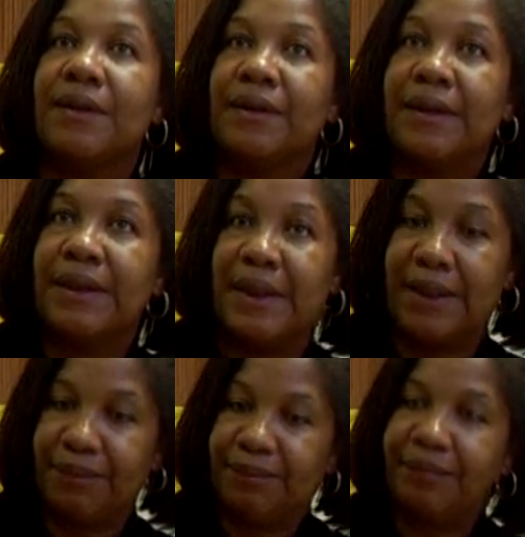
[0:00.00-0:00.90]
Yeah,
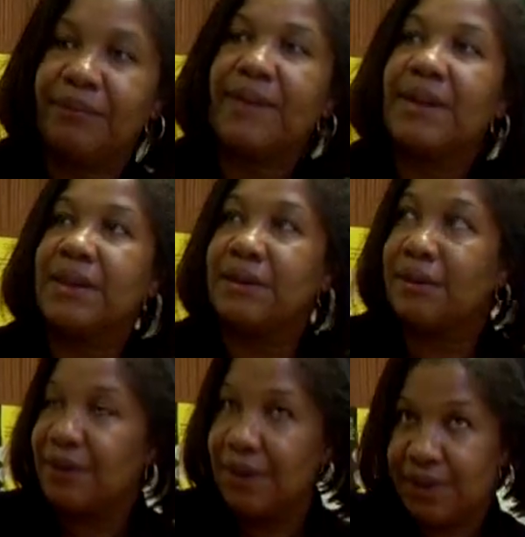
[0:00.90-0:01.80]
so
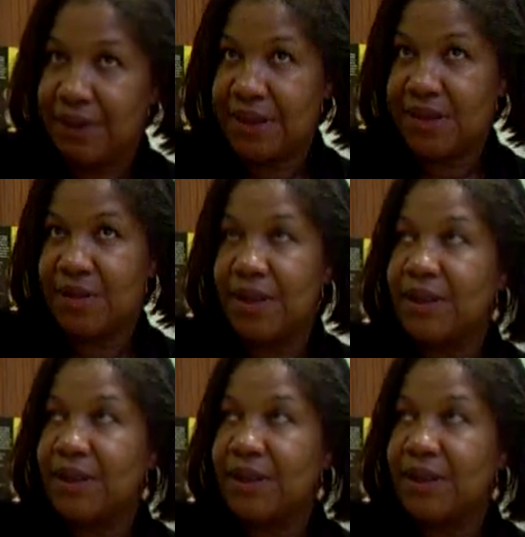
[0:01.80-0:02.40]
that's right.